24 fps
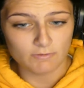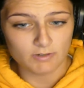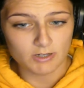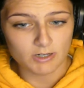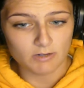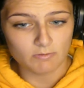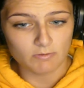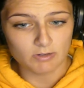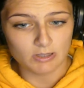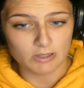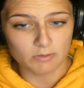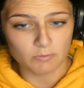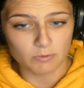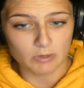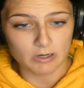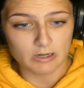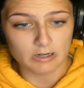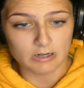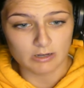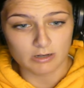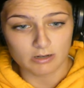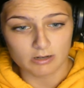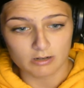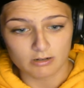find it really
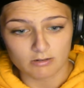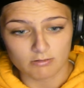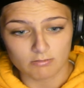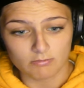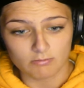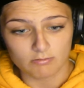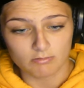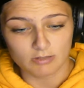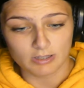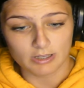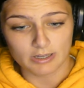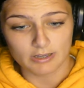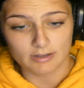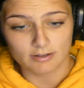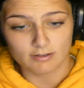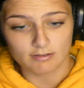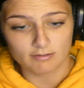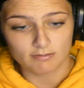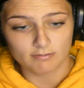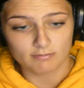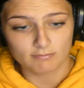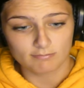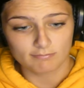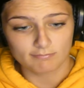weird how, like,
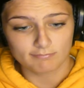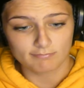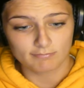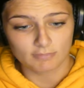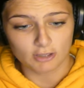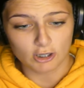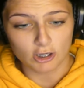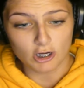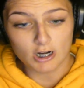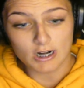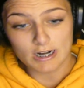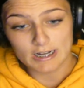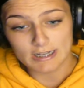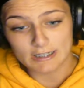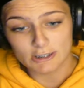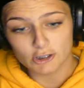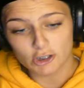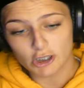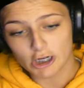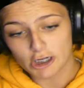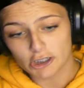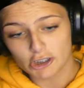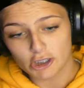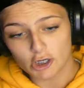they're not
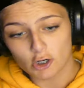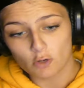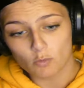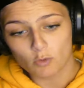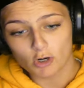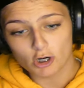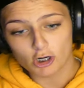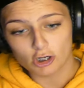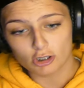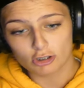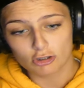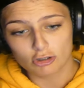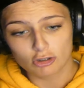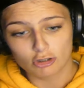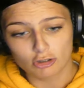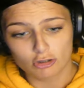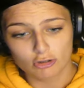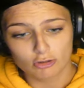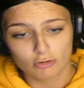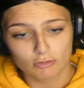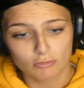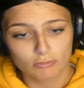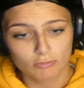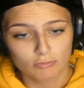exchanging
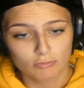words.